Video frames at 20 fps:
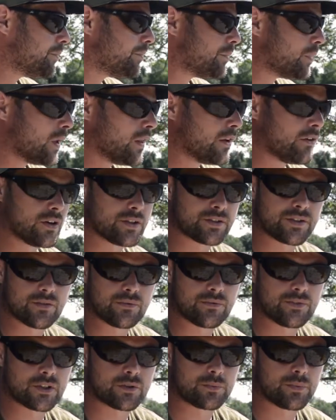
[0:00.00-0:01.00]
But there are still
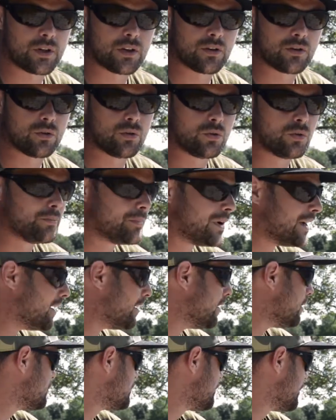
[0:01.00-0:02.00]
fish being caught,
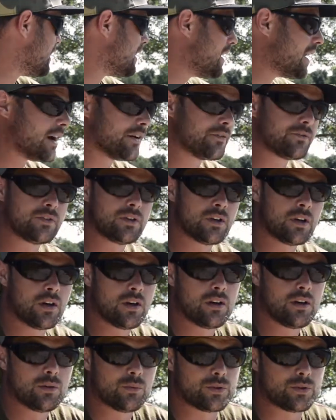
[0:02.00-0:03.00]
mainly up to my left,
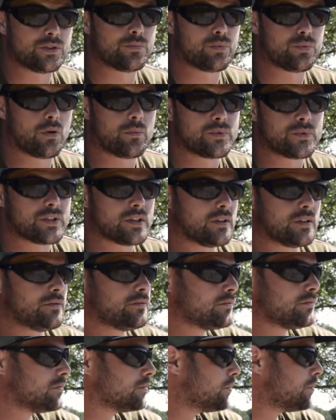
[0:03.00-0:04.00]
which is promising
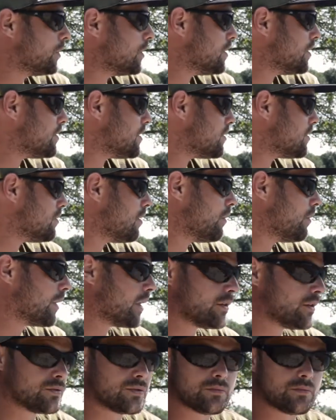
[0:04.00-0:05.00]
because there's no one
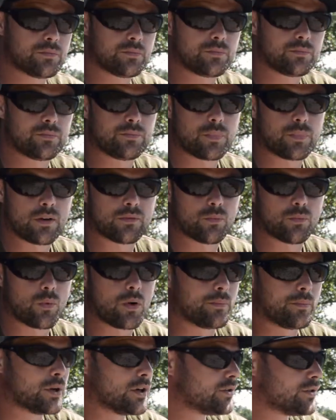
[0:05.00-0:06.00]
else apart from
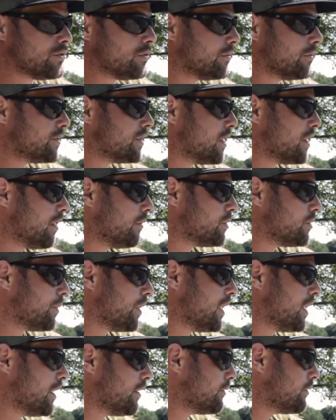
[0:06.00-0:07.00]
one person obviously up to my
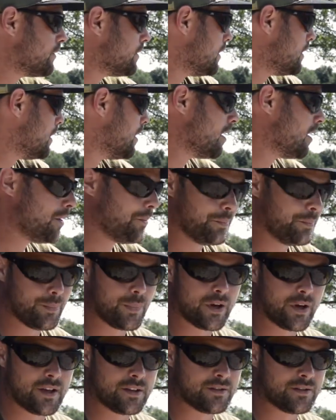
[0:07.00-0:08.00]
left,
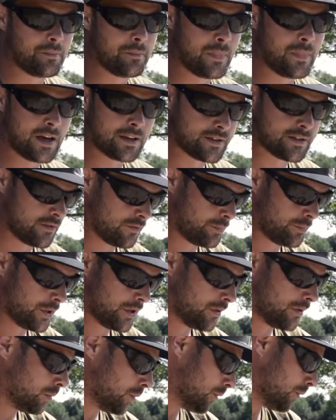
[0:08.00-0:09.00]
but it's a massive
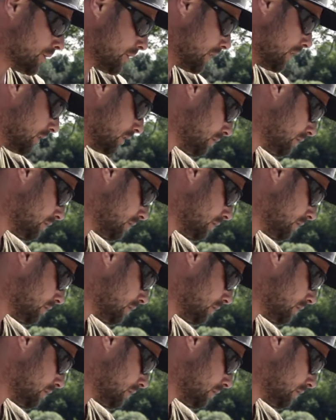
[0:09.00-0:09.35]
bit of water.